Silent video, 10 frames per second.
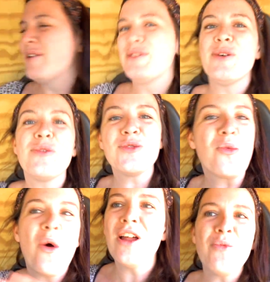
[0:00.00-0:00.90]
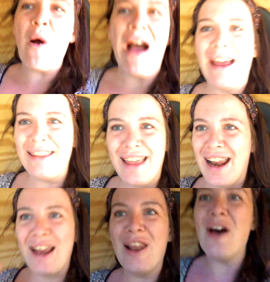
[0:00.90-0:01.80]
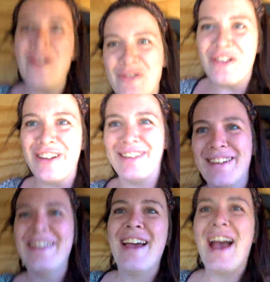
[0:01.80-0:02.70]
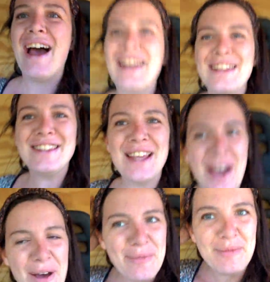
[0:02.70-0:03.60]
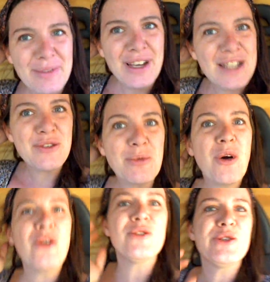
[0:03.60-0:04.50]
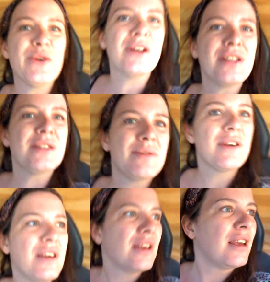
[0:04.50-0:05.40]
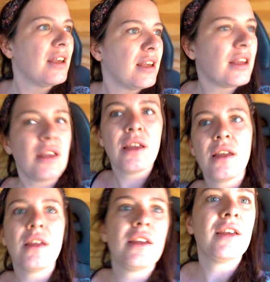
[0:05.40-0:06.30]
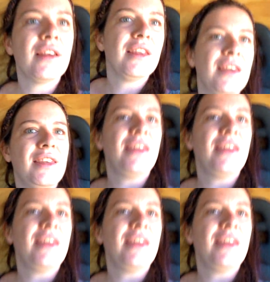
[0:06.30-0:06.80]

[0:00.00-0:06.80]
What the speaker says: So there's one wine that I love, and it's from Connoisseurs. This way, parking lot wine shop tours. This way.